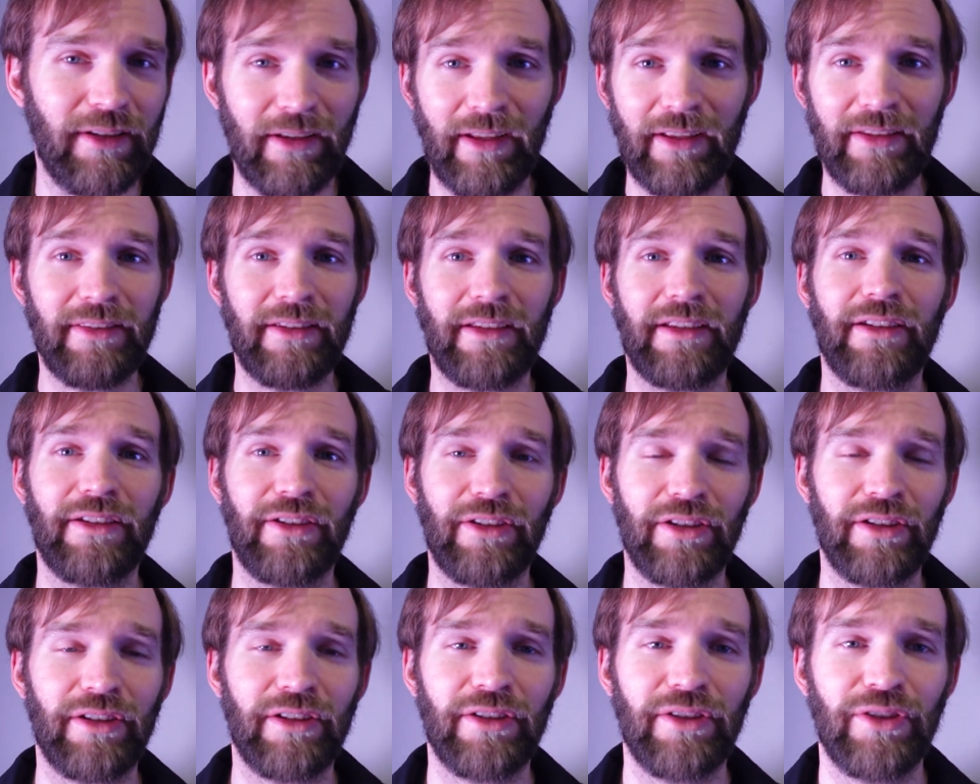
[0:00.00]

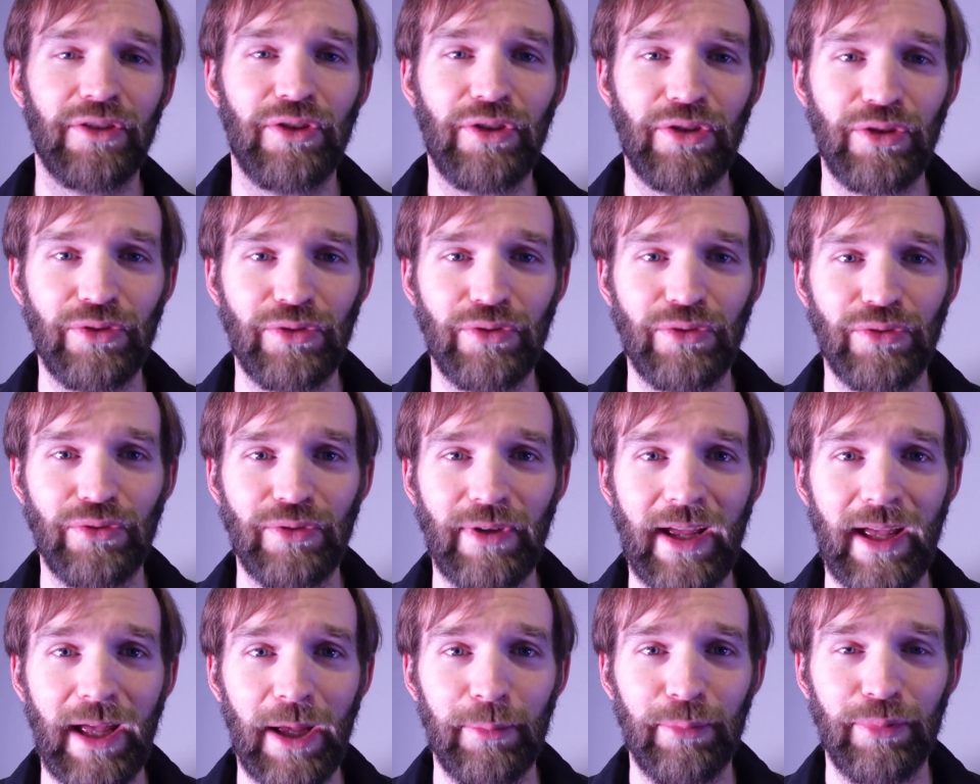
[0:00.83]
Nothing to
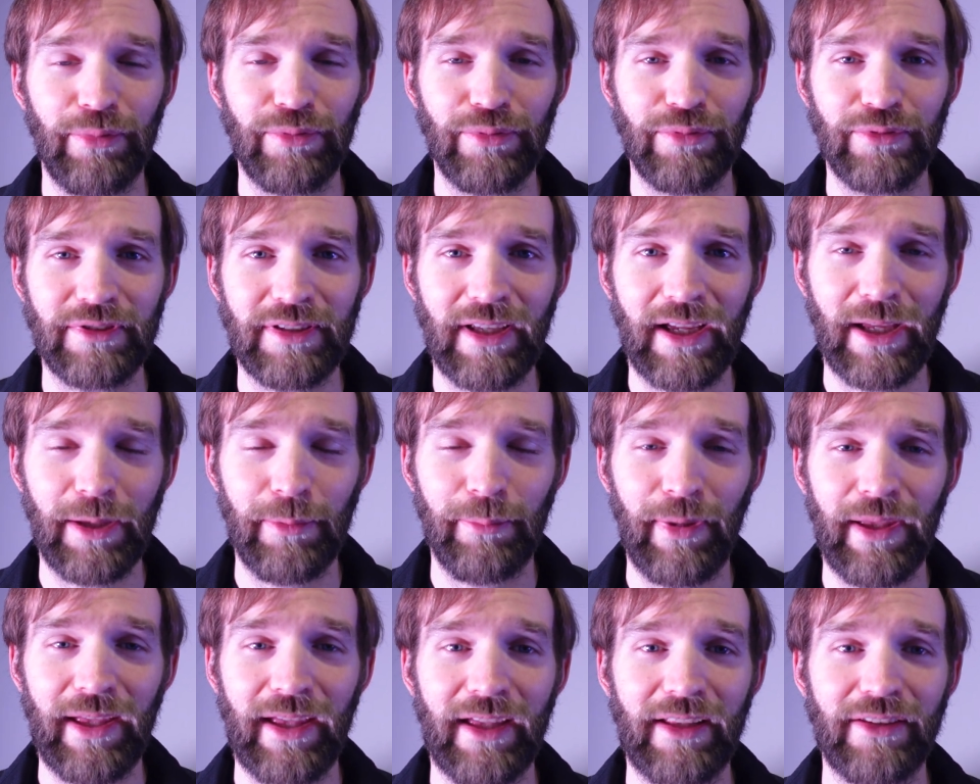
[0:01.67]
Apple's
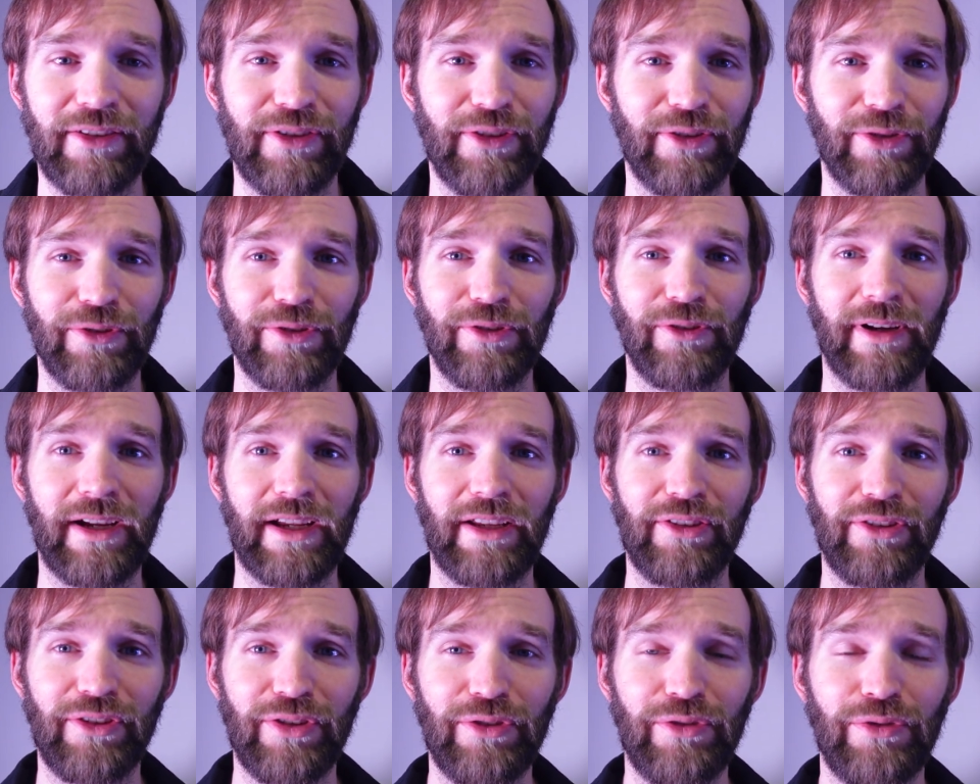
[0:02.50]
iPads, they're
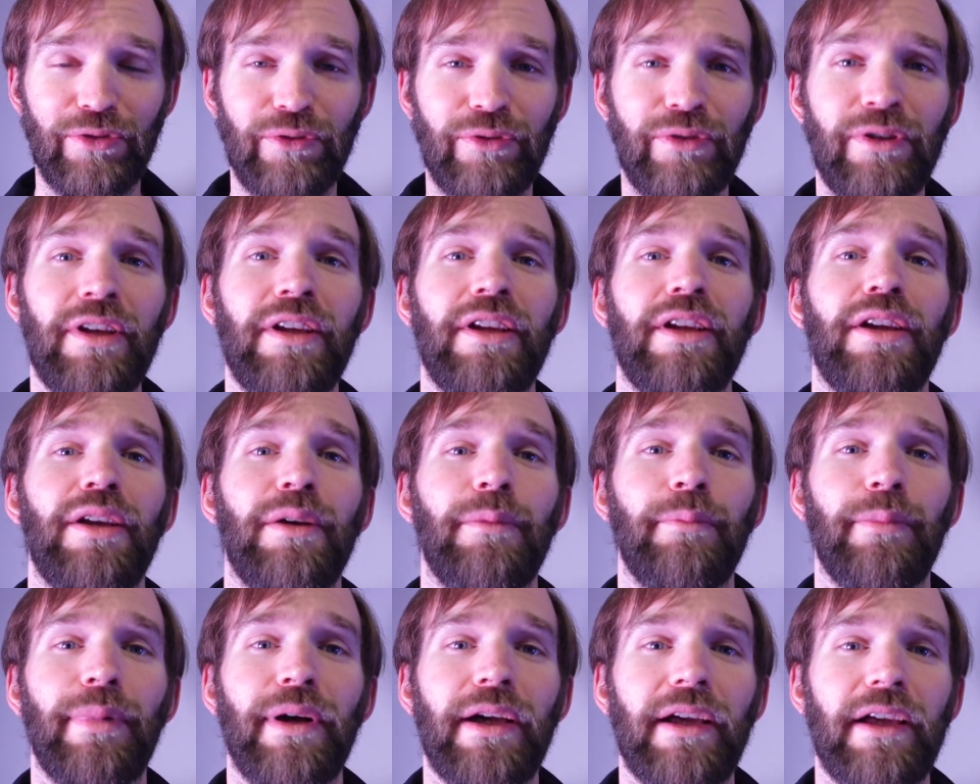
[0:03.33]
great too,
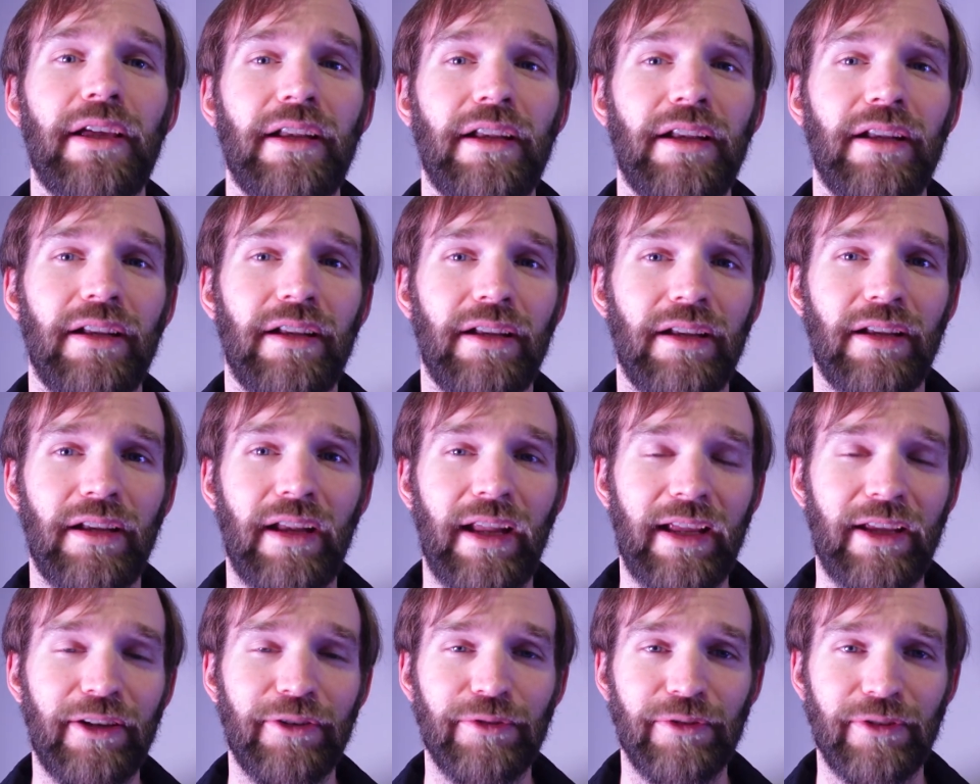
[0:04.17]
but
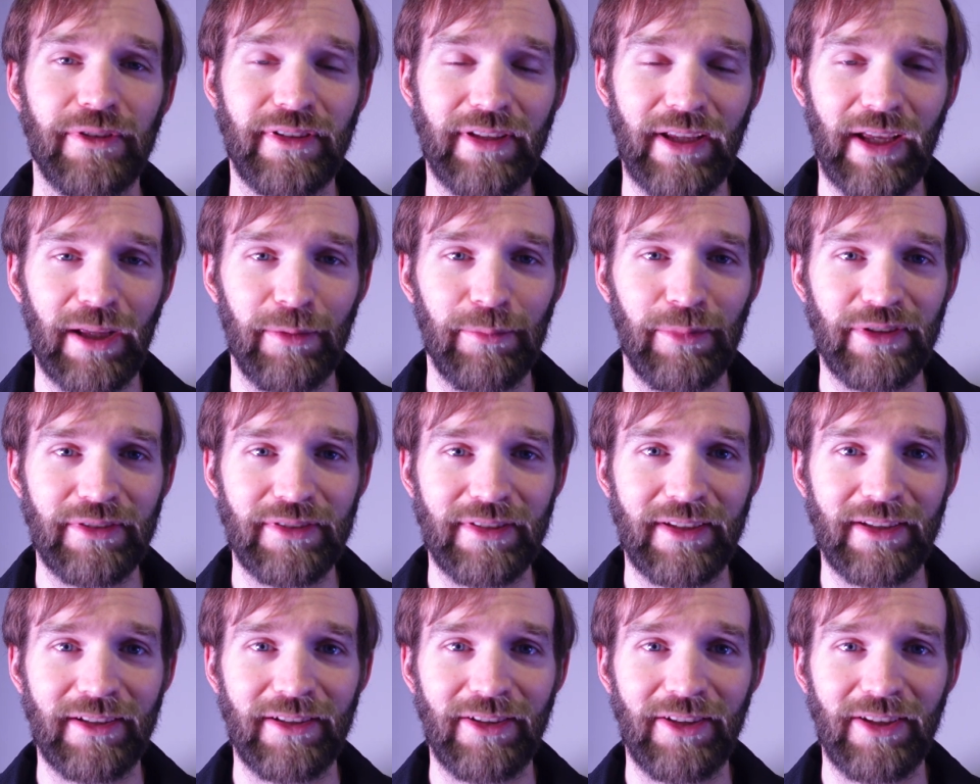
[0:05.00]
Android tablets
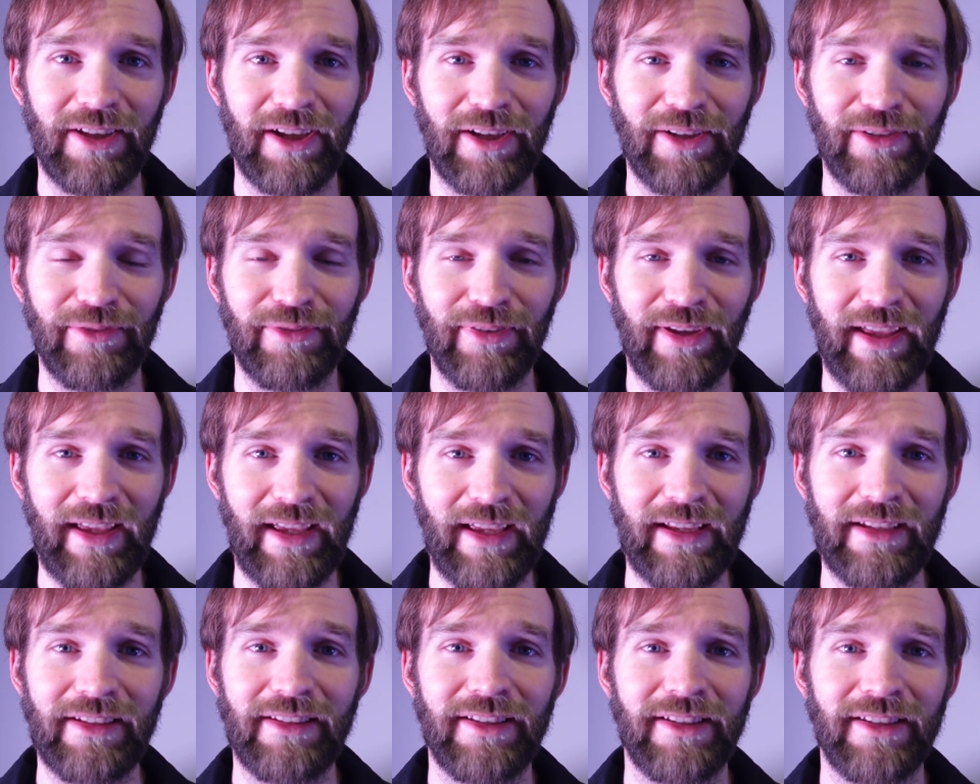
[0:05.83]
get a lot of
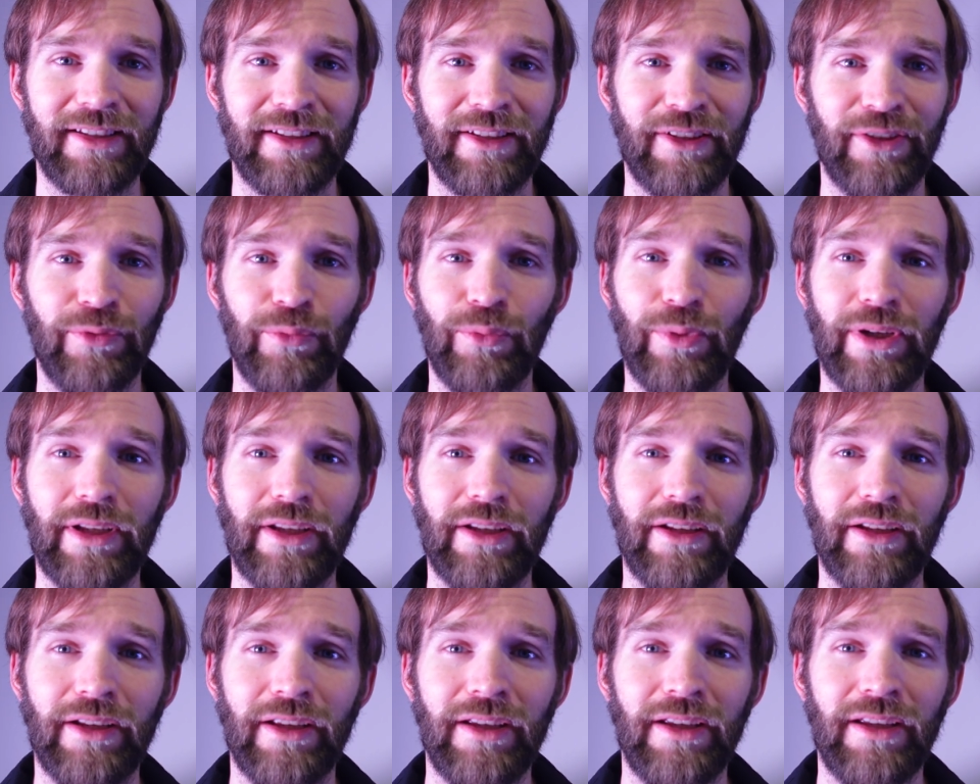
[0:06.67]
hate
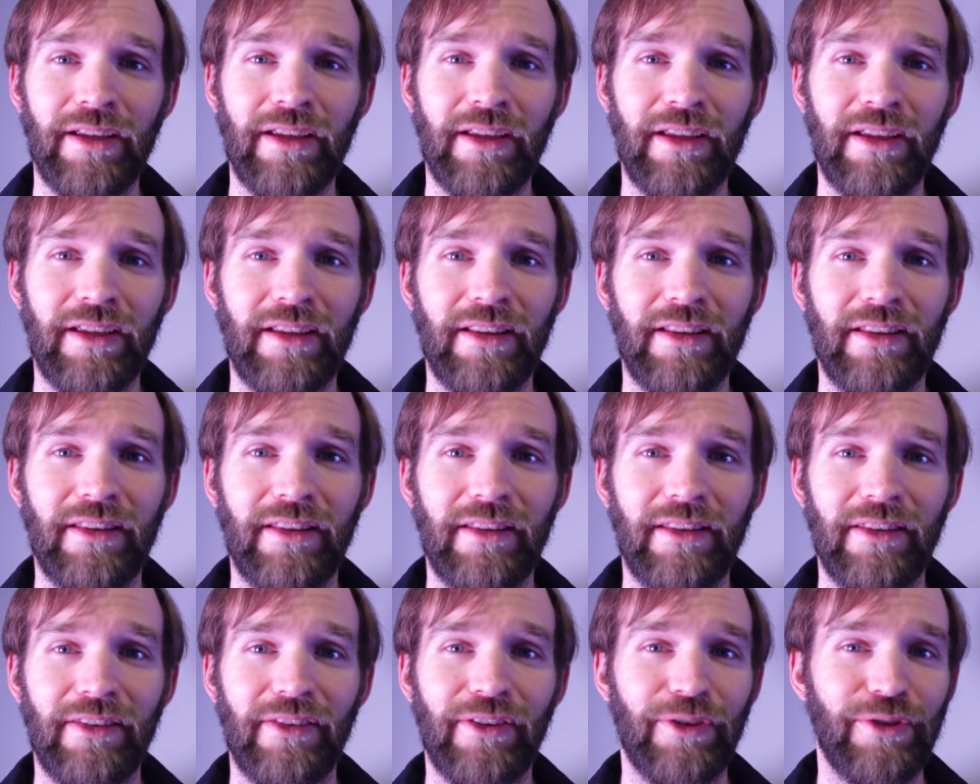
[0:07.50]
when
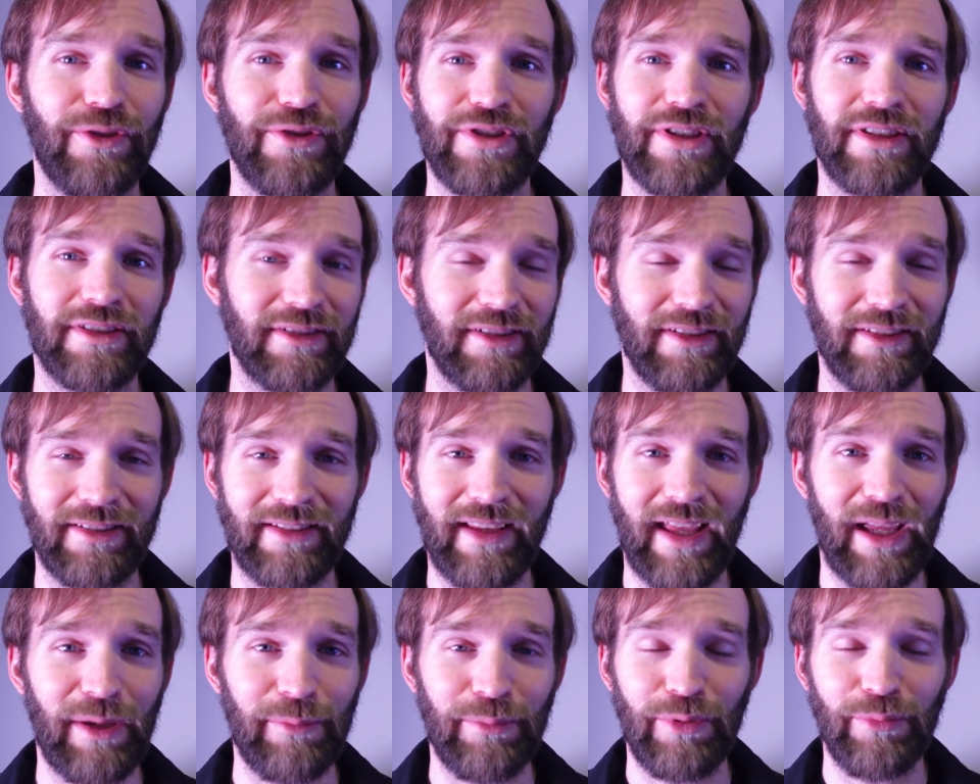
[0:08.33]
they're just as
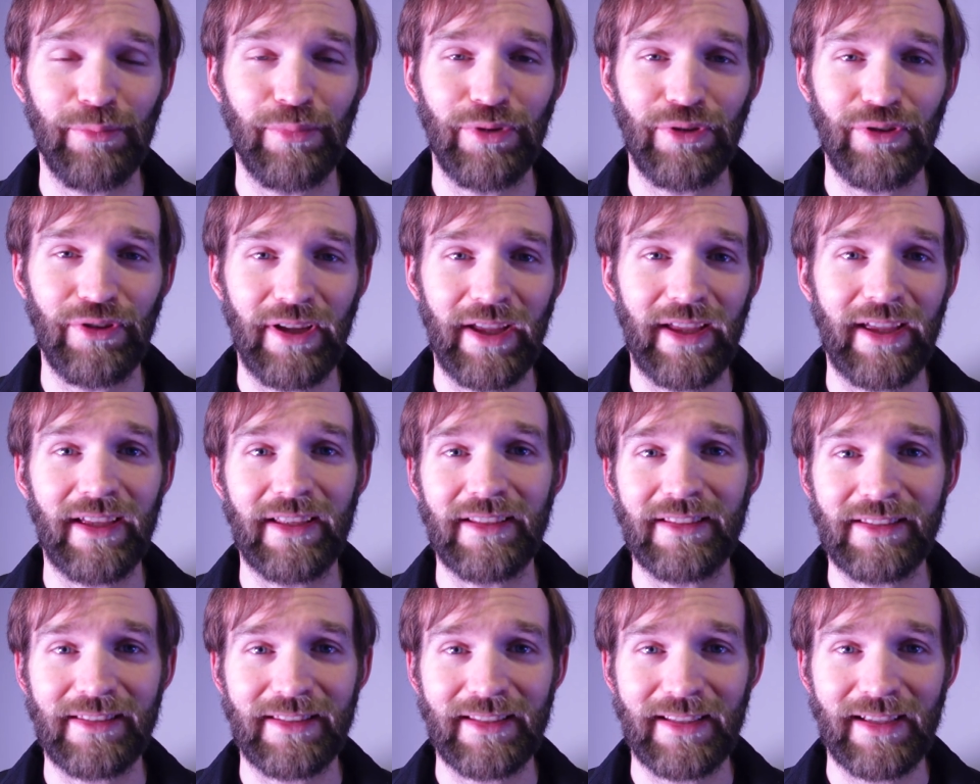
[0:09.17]
capable
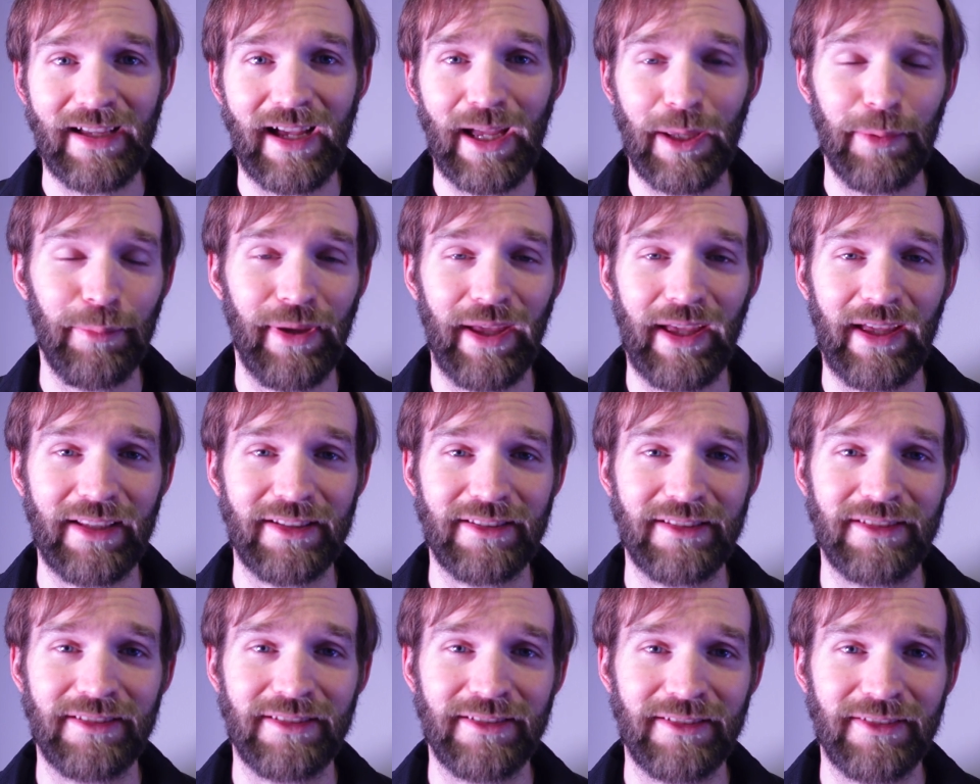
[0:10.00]
as the
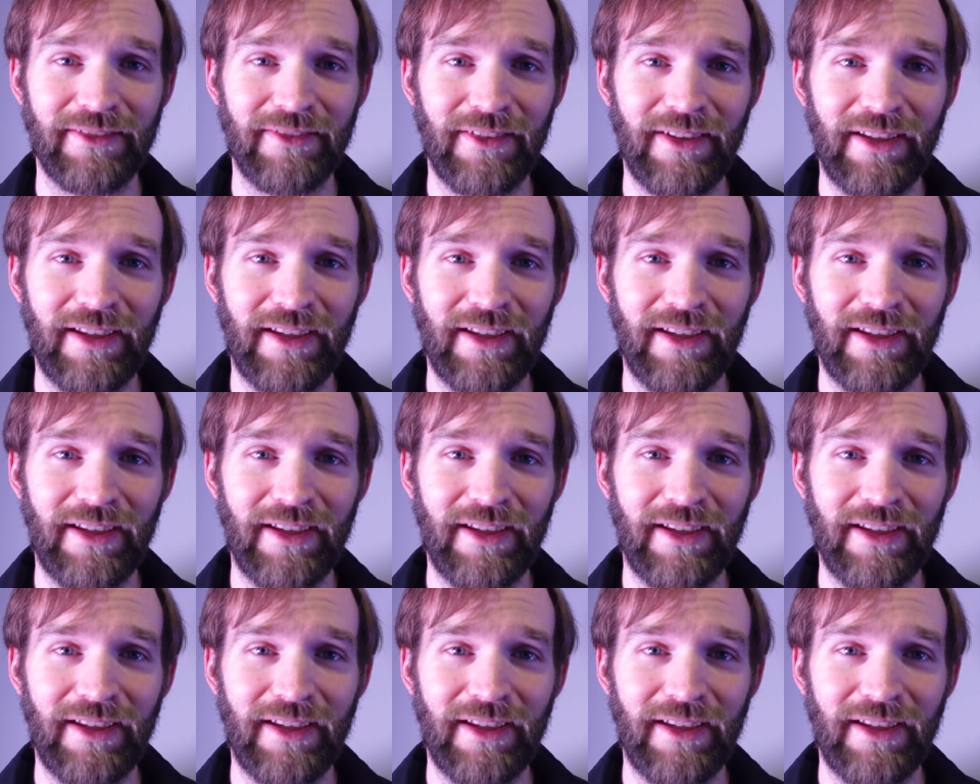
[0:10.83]
iPads.